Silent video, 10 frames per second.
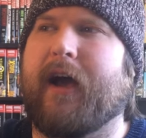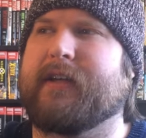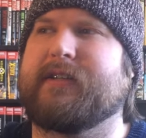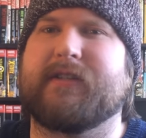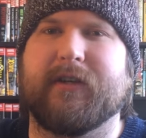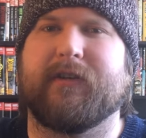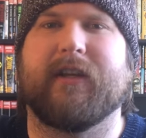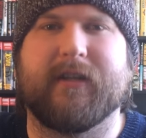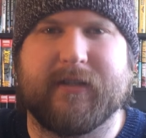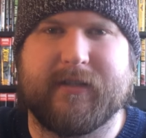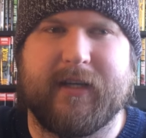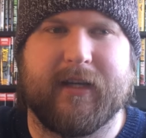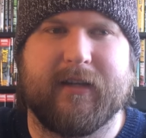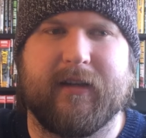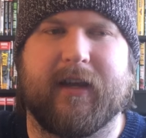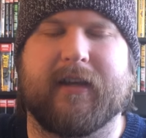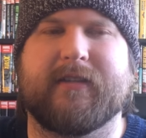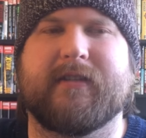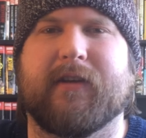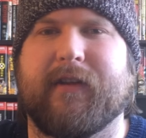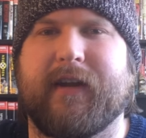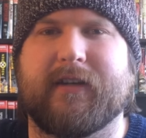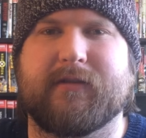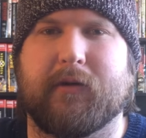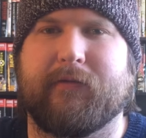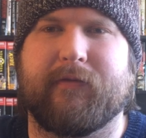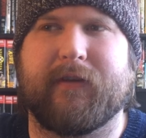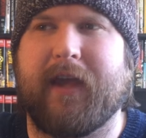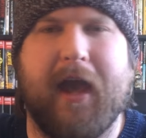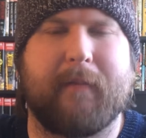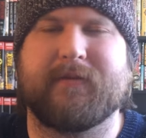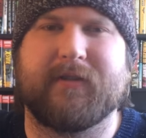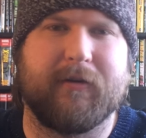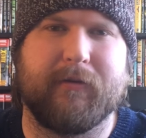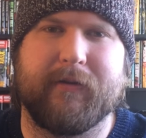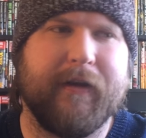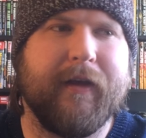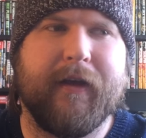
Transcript: I still needed to see it. Like, it's still the next sort of capstone,